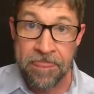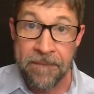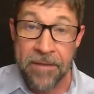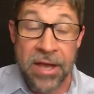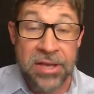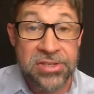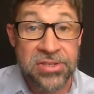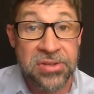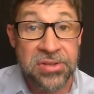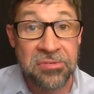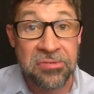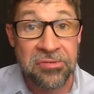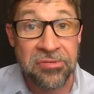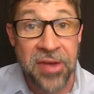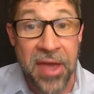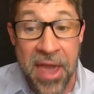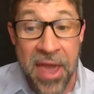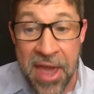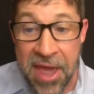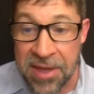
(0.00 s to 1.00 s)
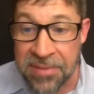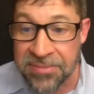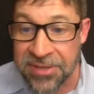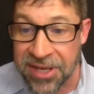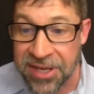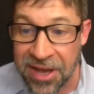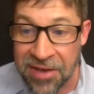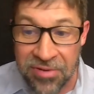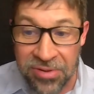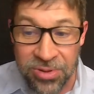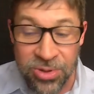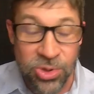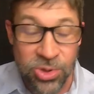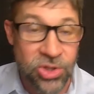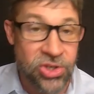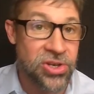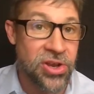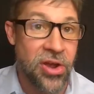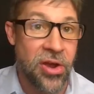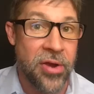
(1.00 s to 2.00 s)
As the famed
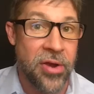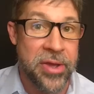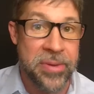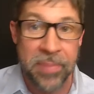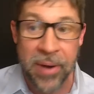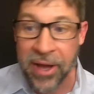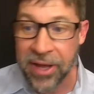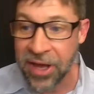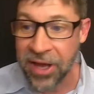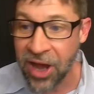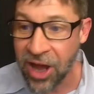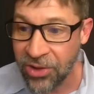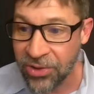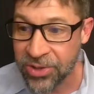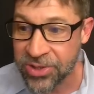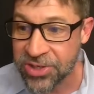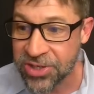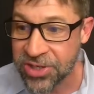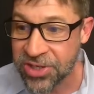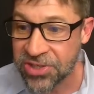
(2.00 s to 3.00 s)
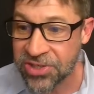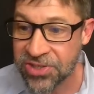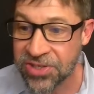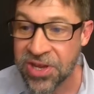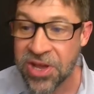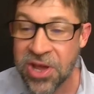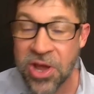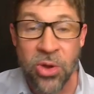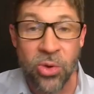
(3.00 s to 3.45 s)
evolutionary biologist